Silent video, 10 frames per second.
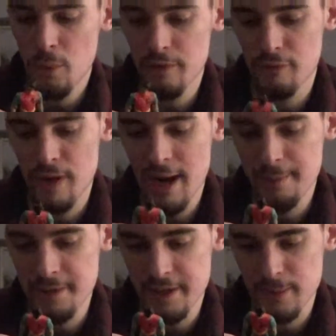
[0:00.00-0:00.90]

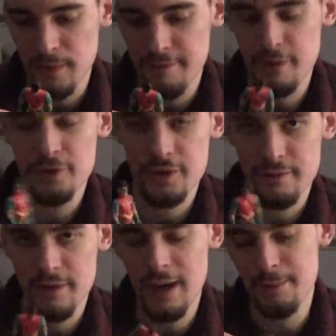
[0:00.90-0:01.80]
Robin here, one version
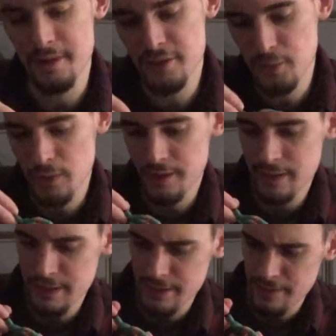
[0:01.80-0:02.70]
of Robin. This one
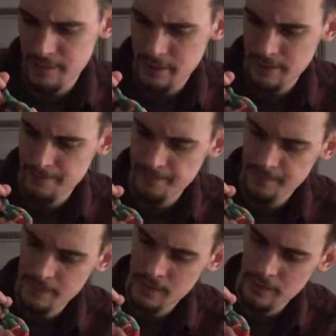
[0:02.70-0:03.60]
is
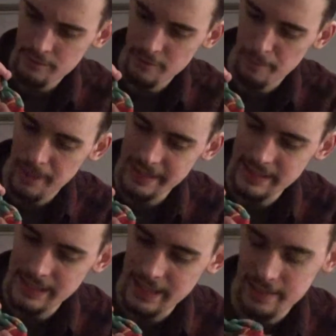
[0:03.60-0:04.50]
from
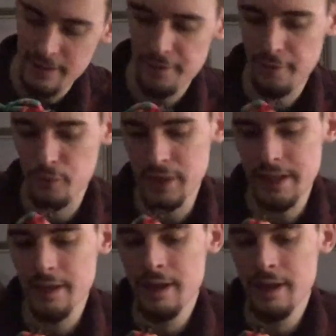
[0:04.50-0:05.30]
1993.